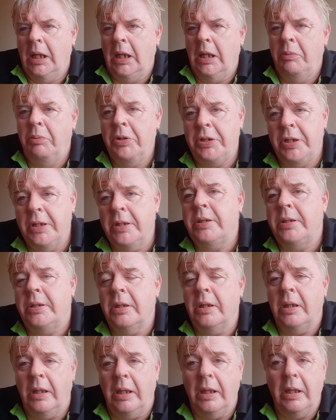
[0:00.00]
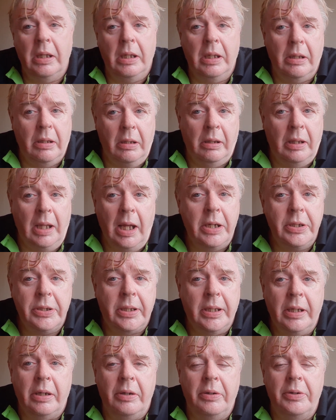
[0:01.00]
which is
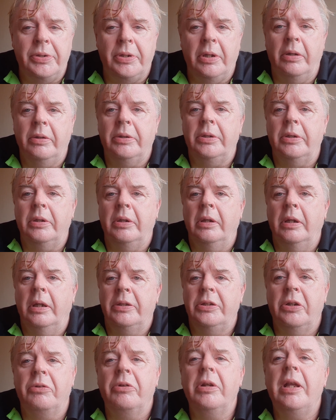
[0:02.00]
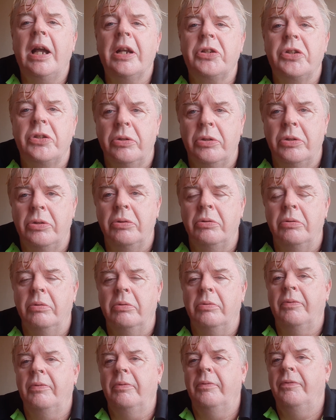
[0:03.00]
largely a result, it's a reaction
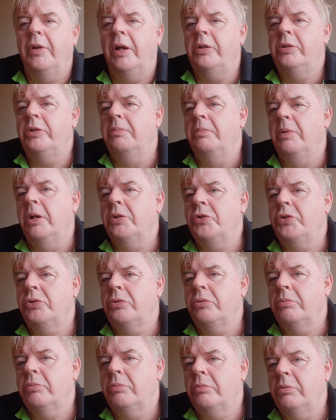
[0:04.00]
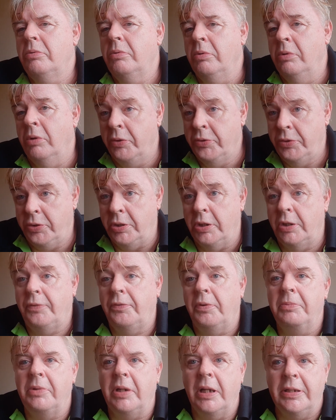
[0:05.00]
to far too much nonsense
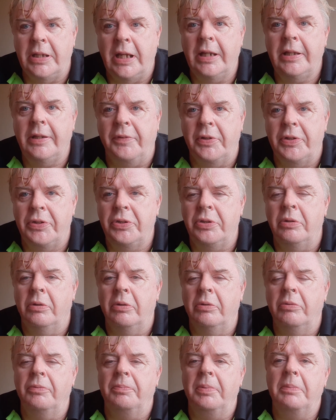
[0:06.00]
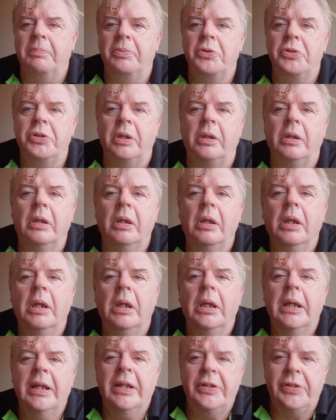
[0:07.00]
from trans activists, you know, who've been pushing
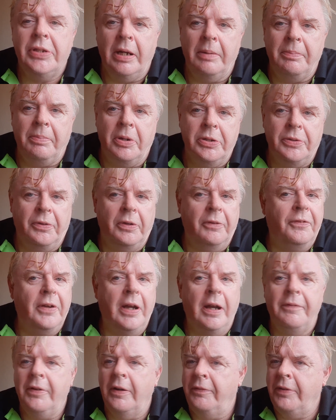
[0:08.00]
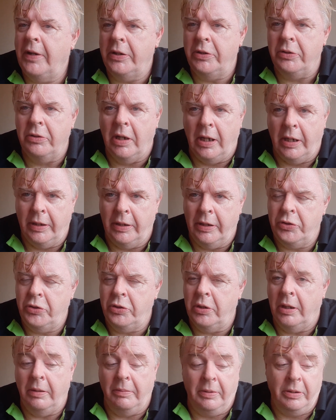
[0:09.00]
certain points of view far too hard. They
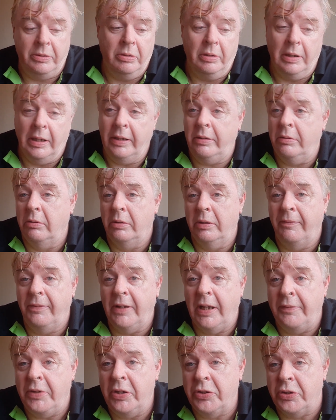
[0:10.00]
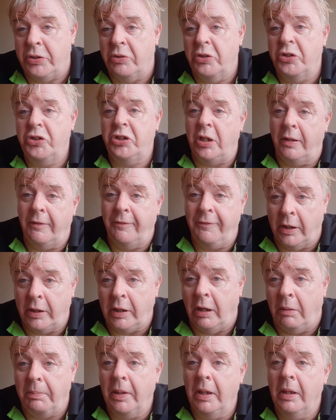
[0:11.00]
should, I mean, I told them 5 years ago to shut the fuck
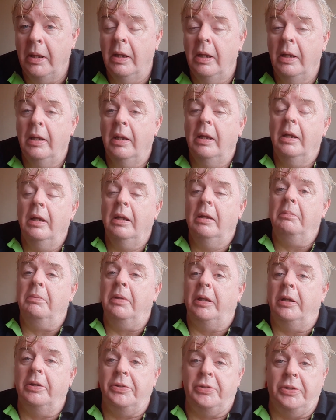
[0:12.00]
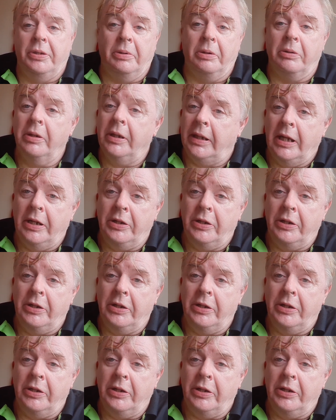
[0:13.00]
up because they were going to get